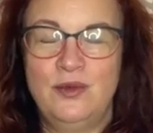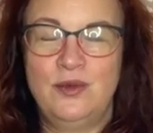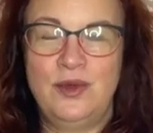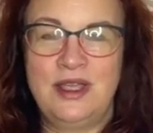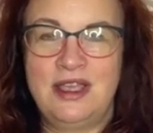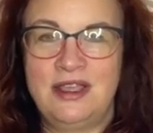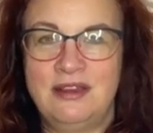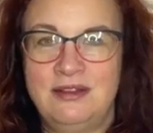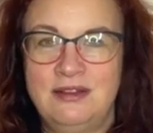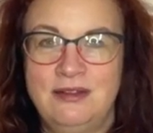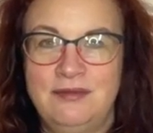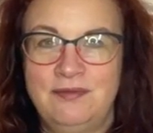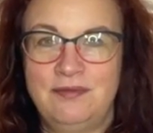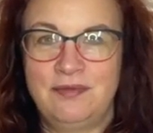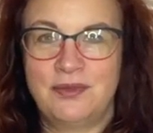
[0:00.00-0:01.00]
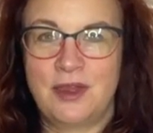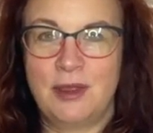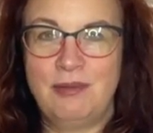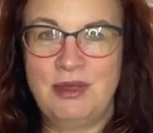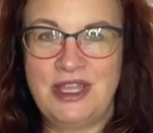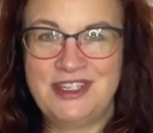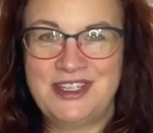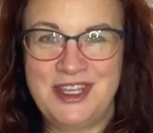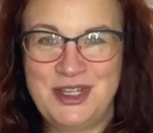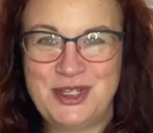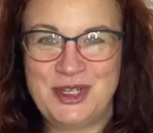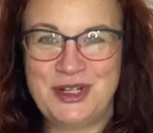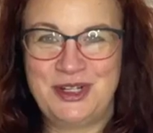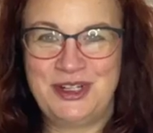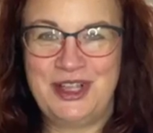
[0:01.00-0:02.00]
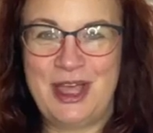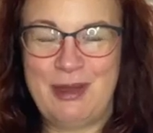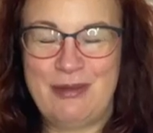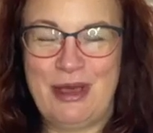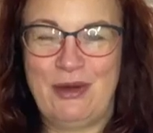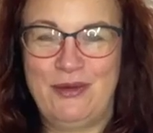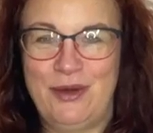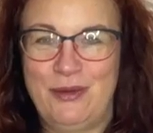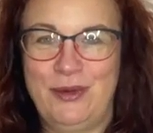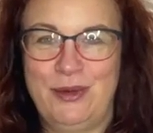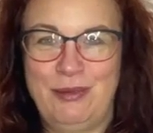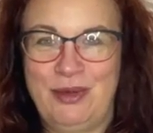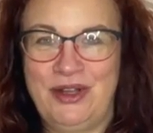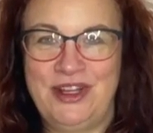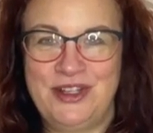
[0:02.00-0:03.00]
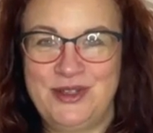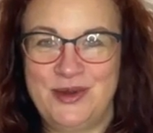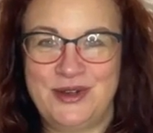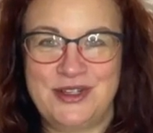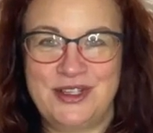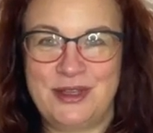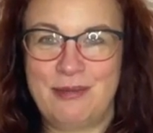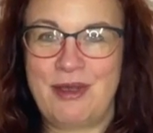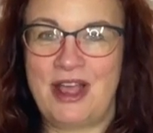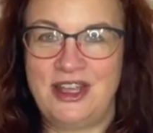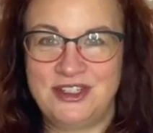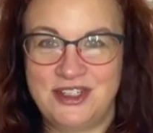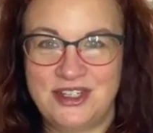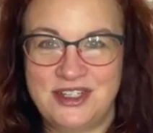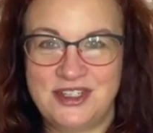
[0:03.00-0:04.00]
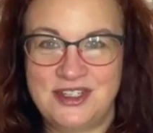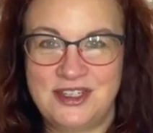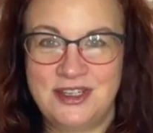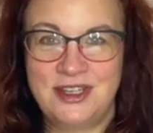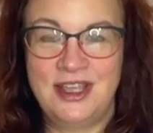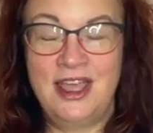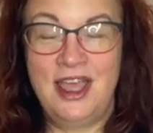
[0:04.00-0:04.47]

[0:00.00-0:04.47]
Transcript: we can be intentional about what we put into our subconscious.